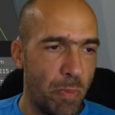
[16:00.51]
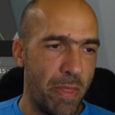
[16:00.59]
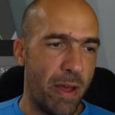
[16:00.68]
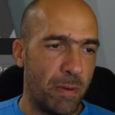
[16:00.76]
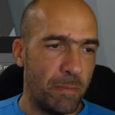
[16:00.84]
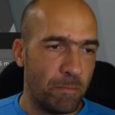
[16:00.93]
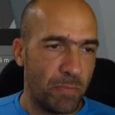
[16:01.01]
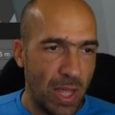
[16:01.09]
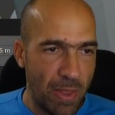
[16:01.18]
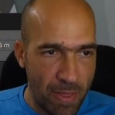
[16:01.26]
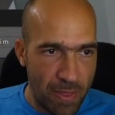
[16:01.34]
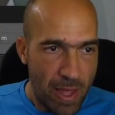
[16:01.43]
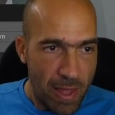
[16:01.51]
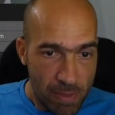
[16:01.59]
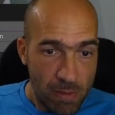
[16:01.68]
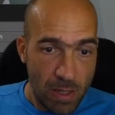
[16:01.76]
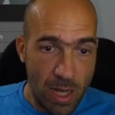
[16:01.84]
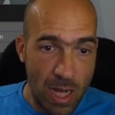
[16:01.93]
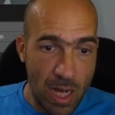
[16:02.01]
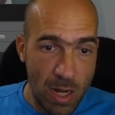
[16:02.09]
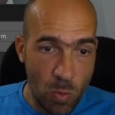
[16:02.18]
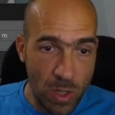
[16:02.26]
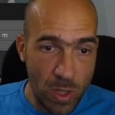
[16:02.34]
to be there. And then I